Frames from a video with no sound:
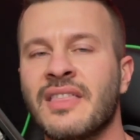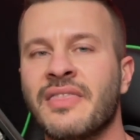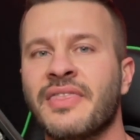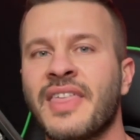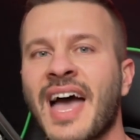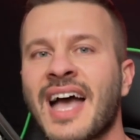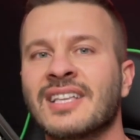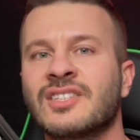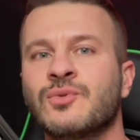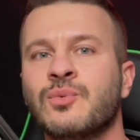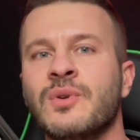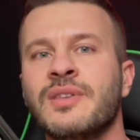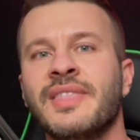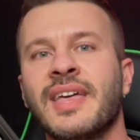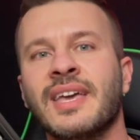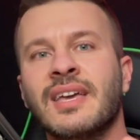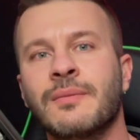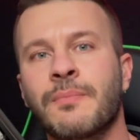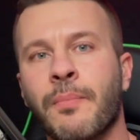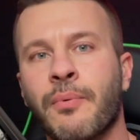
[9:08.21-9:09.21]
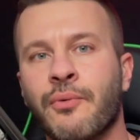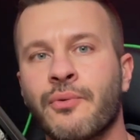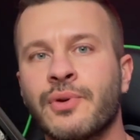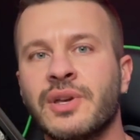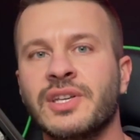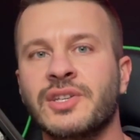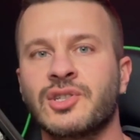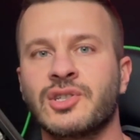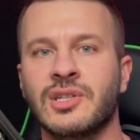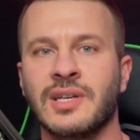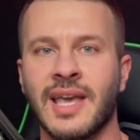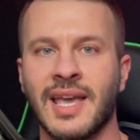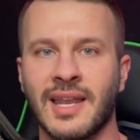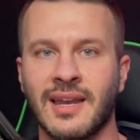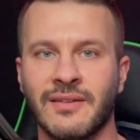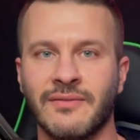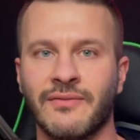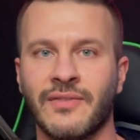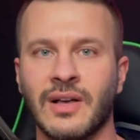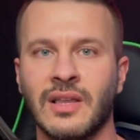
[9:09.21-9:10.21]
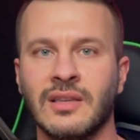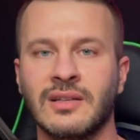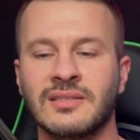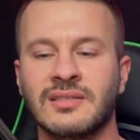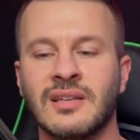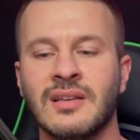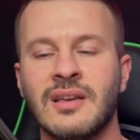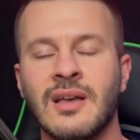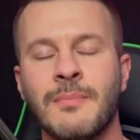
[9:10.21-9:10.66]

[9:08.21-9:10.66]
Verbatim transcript: That's when they appreciate it, fellas,